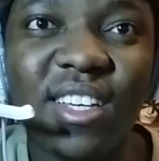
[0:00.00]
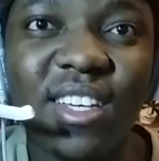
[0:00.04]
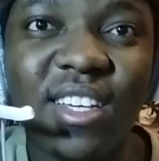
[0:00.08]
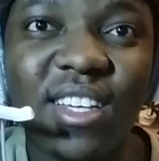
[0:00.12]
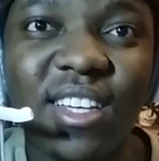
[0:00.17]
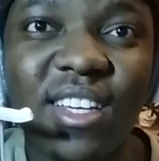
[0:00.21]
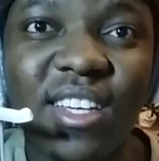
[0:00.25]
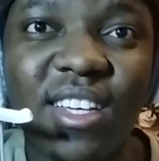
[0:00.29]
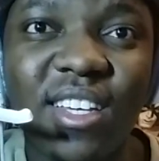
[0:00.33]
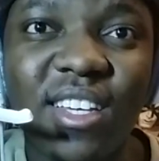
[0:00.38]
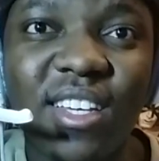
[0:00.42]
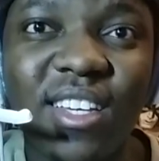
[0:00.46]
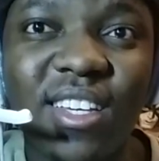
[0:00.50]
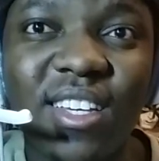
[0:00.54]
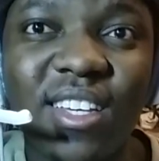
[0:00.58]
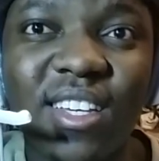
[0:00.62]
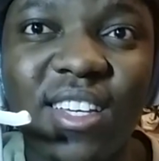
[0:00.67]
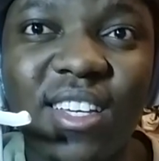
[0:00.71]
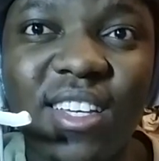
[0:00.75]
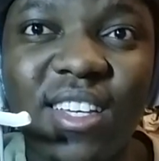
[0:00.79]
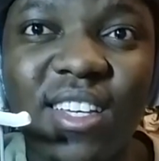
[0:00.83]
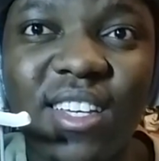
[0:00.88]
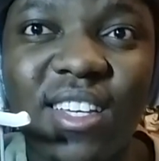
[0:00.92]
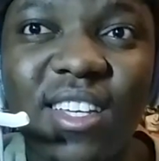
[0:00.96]
Wild
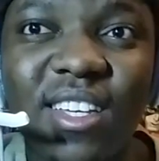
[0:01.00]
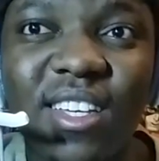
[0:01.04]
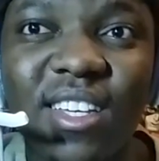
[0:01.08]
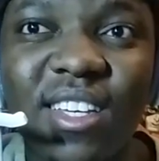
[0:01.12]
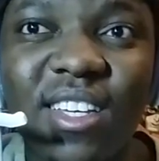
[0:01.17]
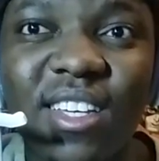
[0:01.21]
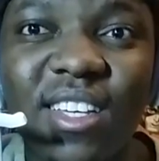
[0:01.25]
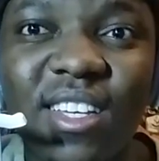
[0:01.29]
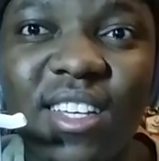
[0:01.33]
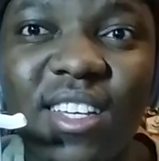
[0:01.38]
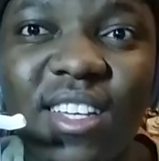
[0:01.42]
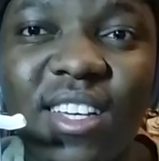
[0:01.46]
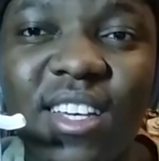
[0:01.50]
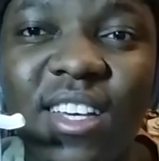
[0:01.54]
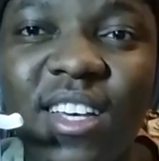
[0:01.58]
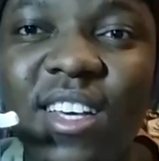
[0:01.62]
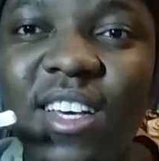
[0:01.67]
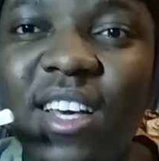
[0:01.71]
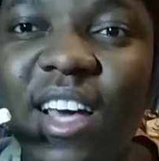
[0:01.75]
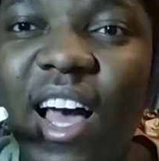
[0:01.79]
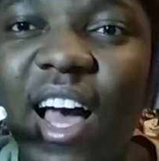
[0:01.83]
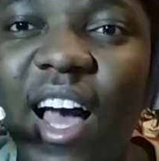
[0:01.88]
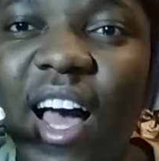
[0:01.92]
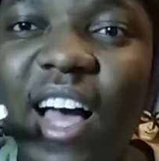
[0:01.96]
nights should be.
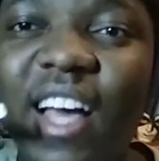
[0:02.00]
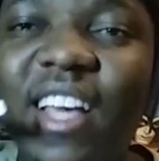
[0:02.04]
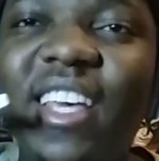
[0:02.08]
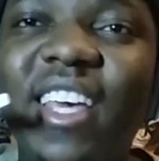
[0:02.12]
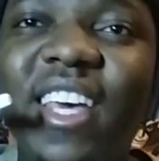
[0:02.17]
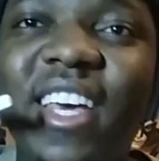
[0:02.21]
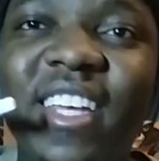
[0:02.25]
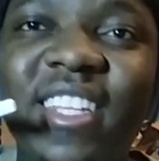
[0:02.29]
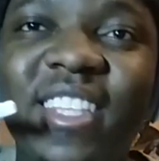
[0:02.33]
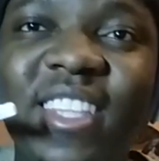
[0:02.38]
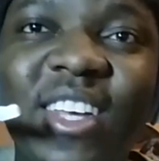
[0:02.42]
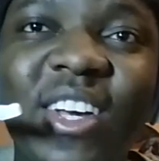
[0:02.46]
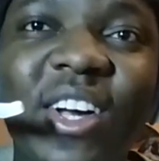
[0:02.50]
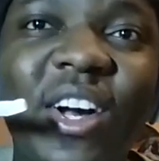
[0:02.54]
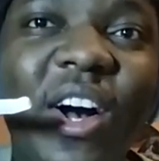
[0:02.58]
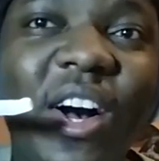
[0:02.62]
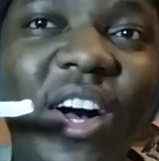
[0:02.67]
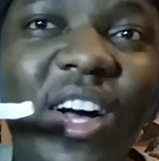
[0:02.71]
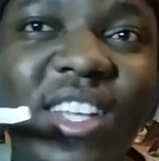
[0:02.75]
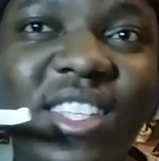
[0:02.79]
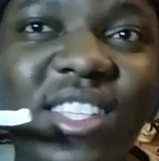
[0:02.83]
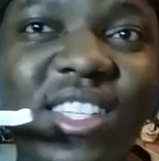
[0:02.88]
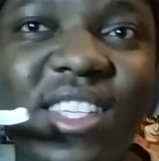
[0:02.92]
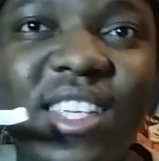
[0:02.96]
I get the
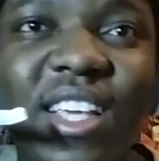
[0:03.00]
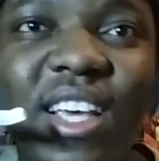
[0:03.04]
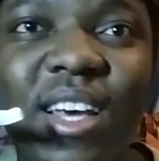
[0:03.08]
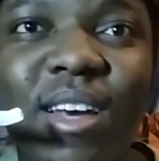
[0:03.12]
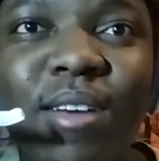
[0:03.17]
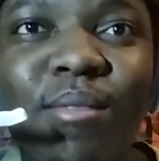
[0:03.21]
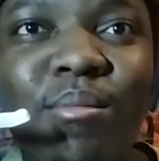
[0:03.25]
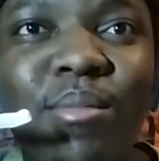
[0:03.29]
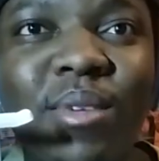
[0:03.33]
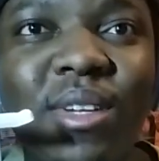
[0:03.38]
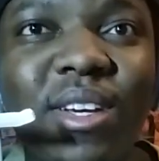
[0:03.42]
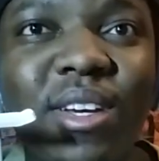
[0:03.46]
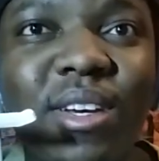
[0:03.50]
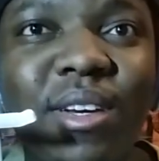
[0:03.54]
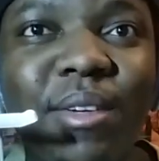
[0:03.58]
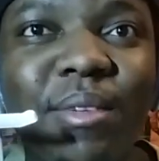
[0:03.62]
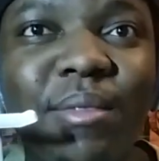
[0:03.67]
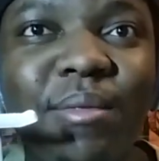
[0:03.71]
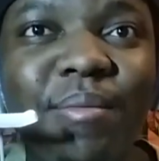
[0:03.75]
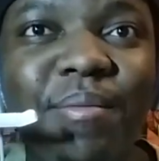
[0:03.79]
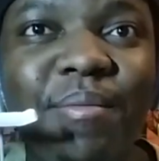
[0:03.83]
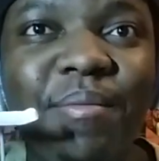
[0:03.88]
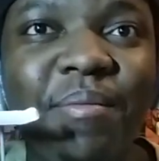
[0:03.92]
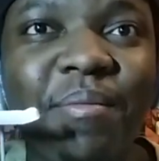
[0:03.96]
concept. Our
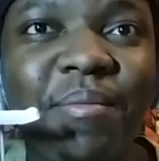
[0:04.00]
luxury.